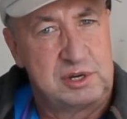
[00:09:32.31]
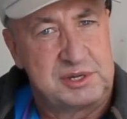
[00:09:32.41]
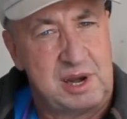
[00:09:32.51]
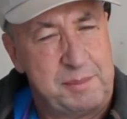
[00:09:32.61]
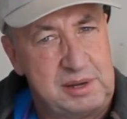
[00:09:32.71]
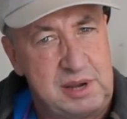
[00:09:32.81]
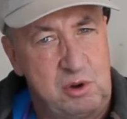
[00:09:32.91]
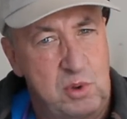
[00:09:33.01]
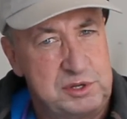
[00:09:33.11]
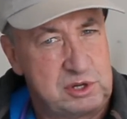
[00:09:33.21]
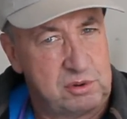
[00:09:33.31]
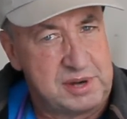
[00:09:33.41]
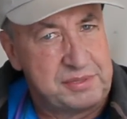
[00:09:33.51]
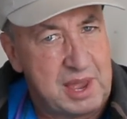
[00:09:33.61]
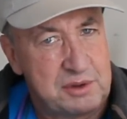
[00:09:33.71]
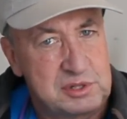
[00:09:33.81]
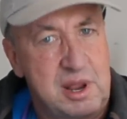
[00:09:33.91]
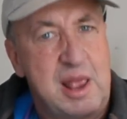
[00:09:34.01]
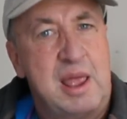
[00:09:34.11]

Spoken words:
descend and maintain 10,000.